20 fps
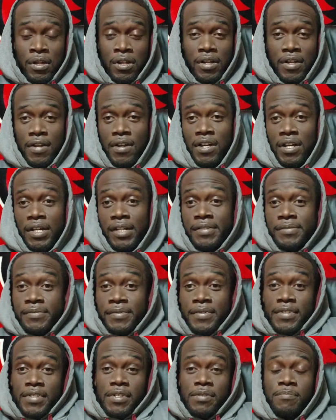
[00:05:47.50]
uh,
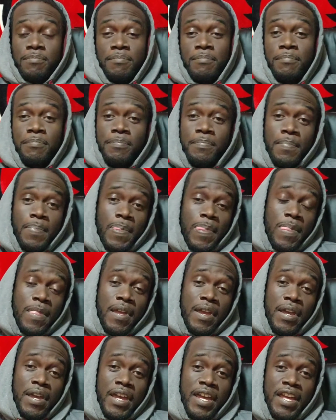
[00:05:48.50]

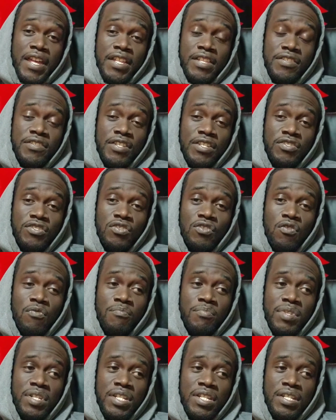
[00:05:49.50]
and there's
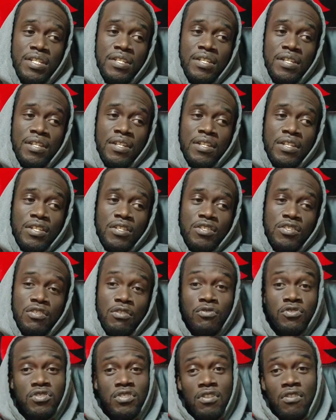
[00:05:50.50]
going to be
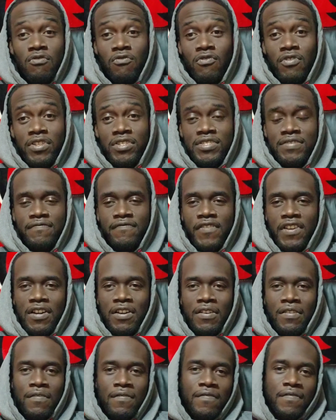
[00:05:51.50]
no steroids
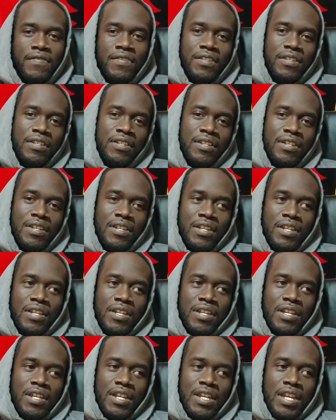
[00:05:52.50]
involved.
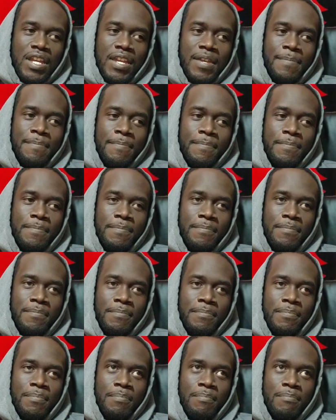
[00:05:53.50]
And
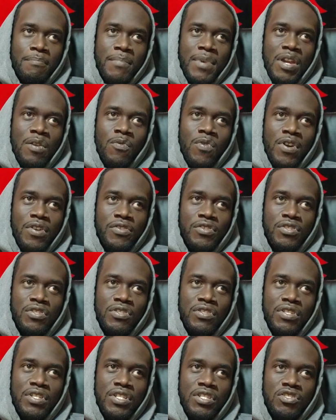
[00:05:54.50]

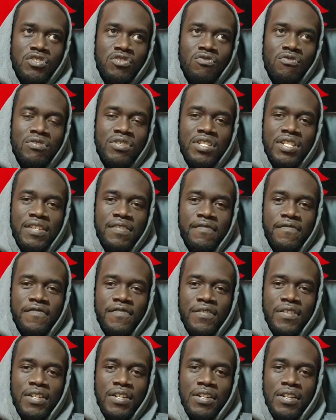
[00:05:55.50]
Mayweather is going to give
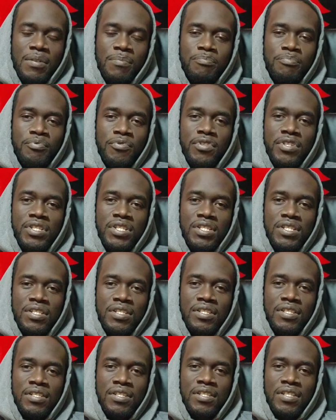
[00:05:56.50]
a
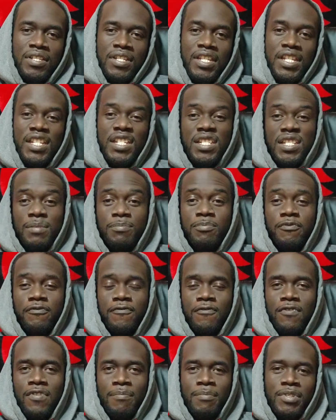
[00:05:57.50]
pretty itty
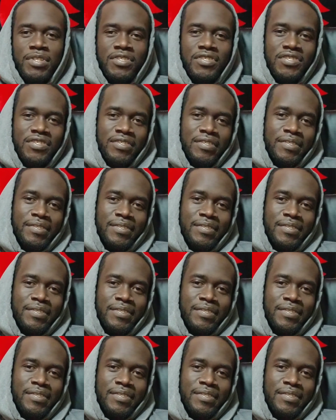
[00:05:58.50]
performance.